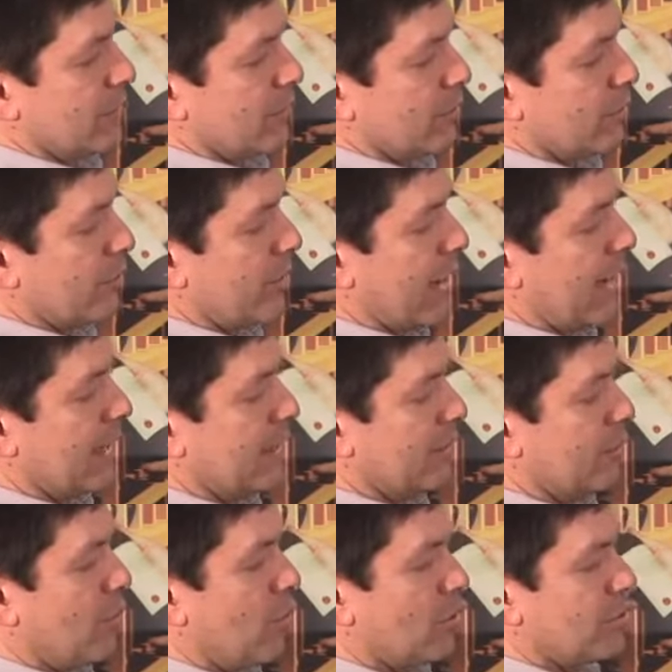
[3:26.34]
the back
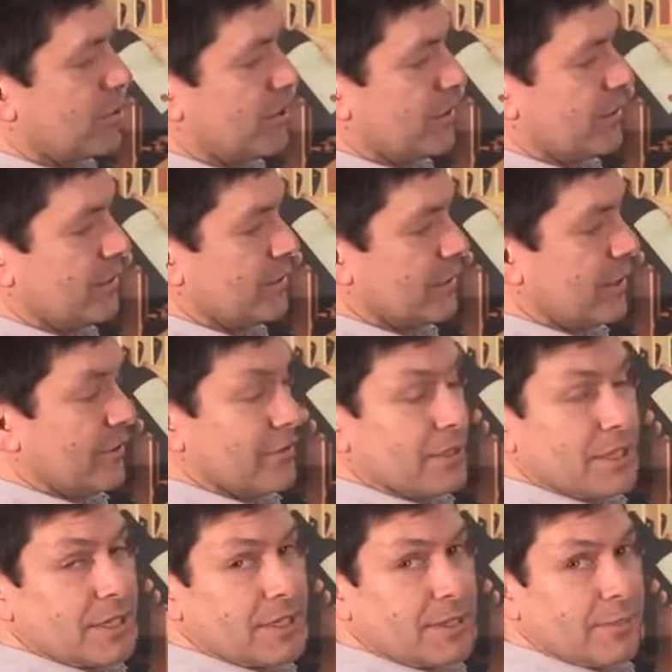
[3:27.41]
portion of the
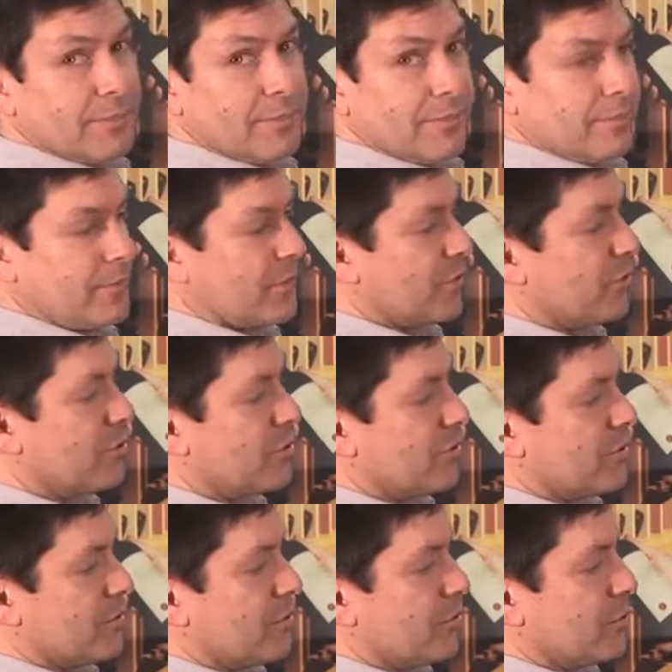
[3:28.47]
system,
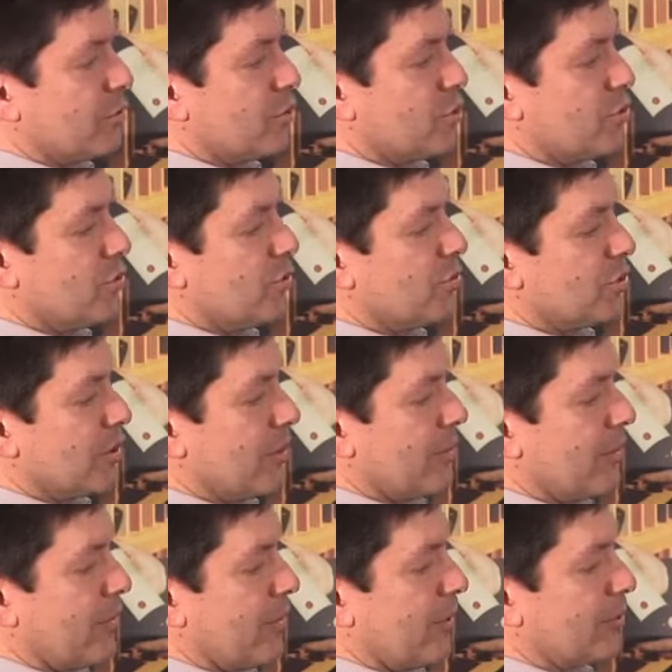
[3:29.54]
through two
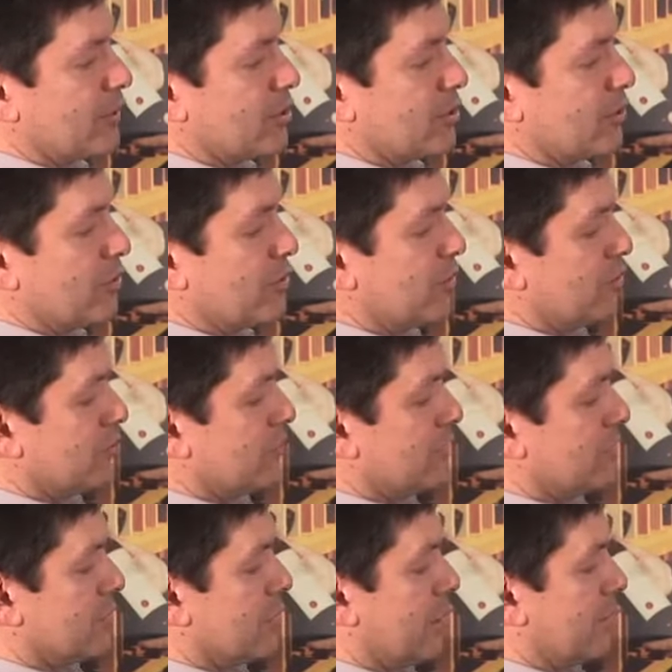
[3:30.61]
thumb screw
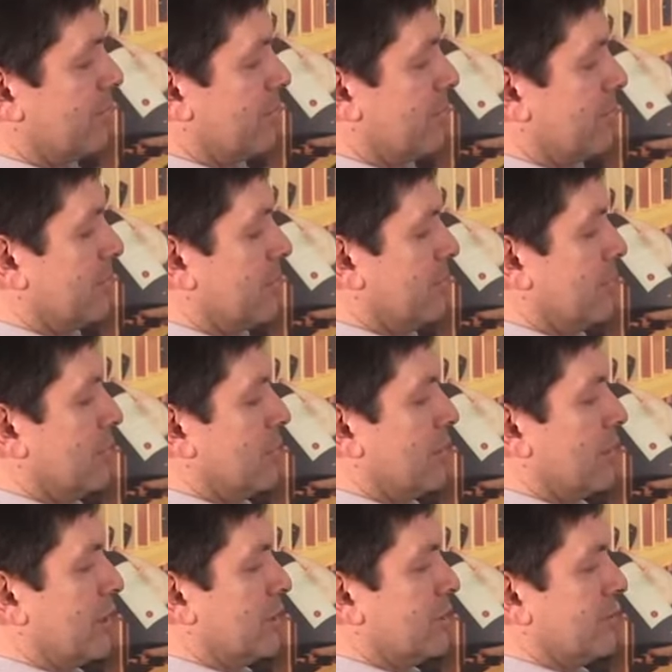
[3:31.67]
type
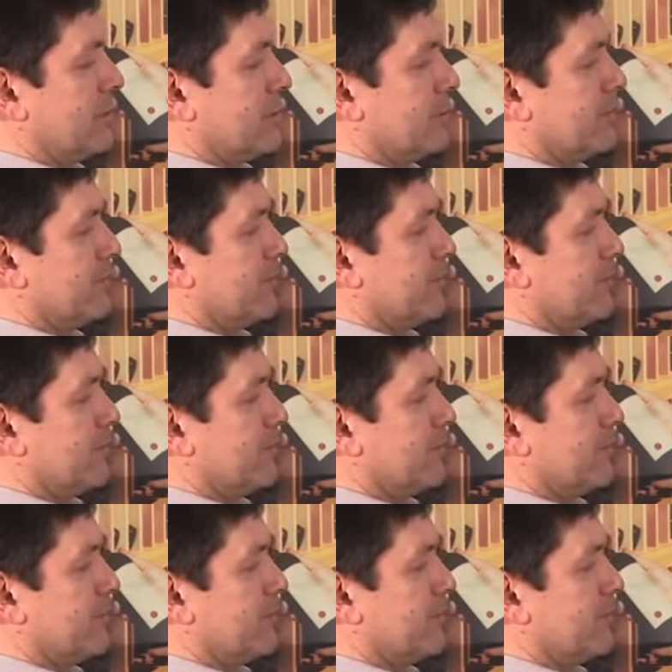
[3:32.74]
arrangements.